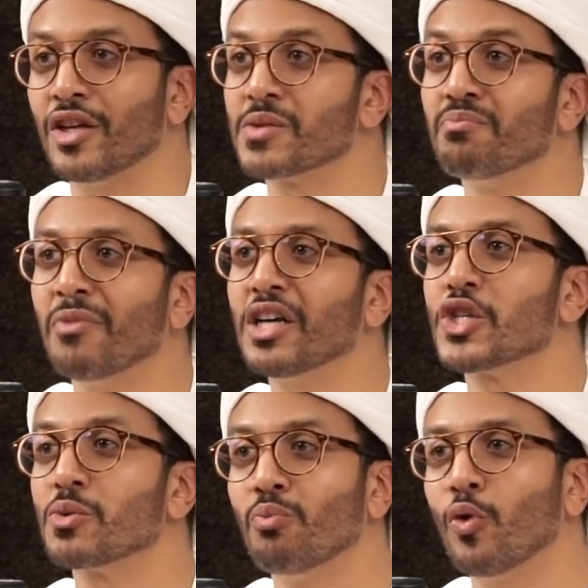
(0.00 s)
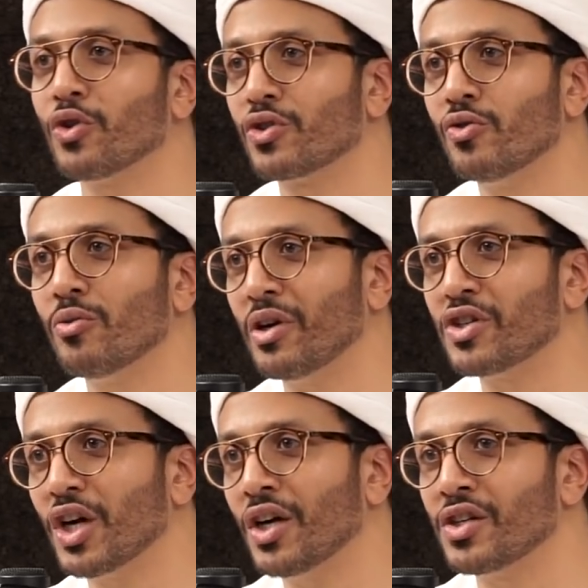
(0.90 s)
there's much more to know about
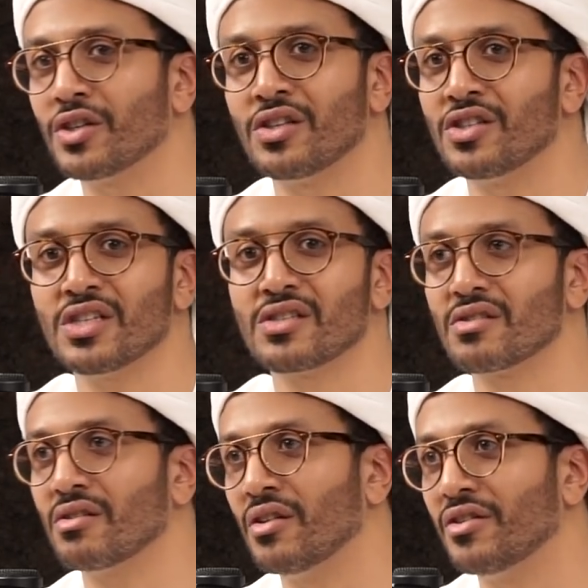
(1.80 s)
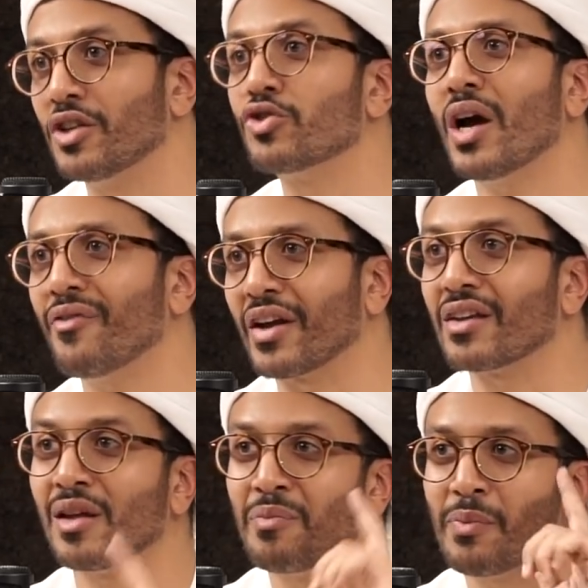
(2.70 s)
Sharjah than just the traffic
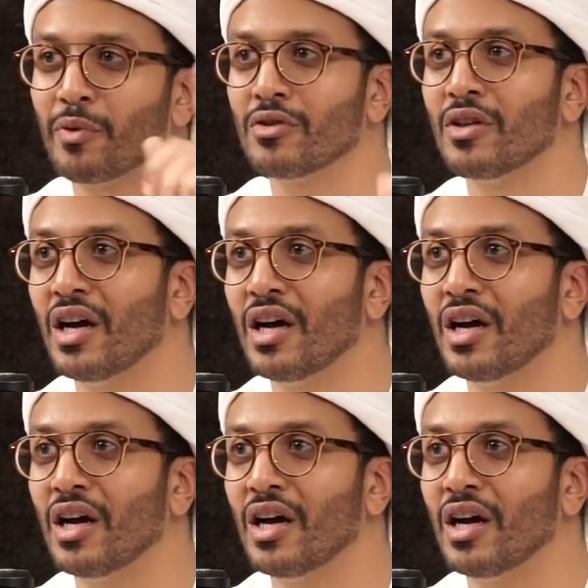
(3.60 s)
that people